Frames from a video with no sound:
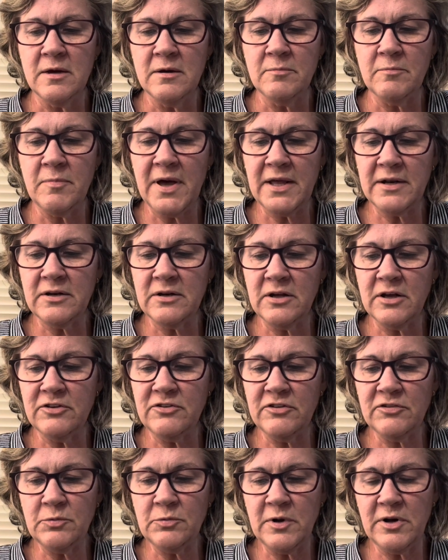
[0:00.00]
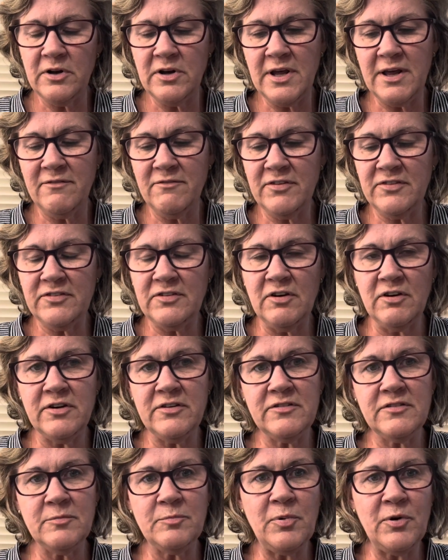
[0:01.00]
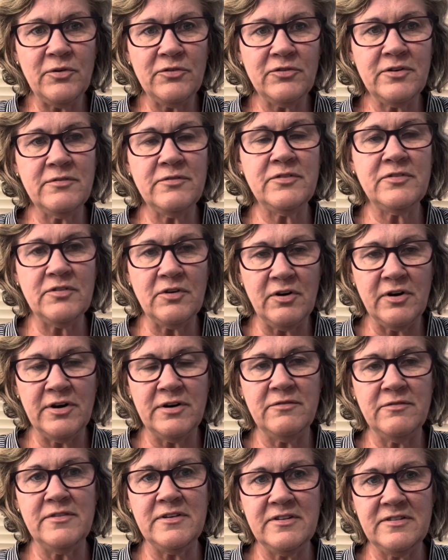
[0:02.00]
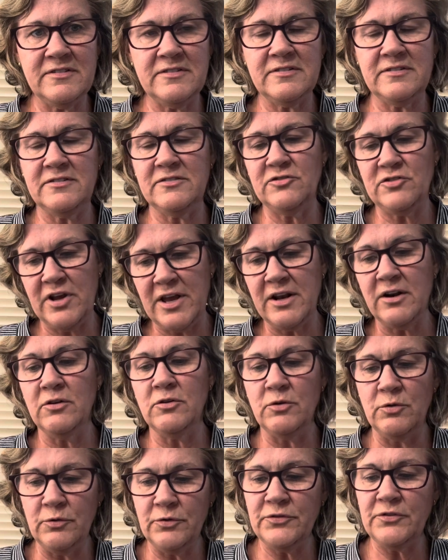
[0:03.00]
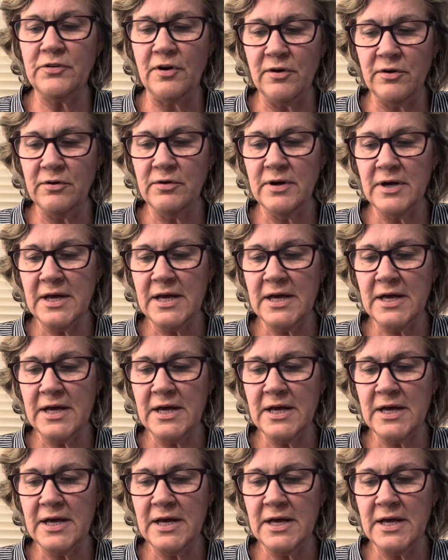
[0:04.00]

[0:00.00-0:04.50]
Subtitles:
But I just wanted to emphasize the positive side of this channel also.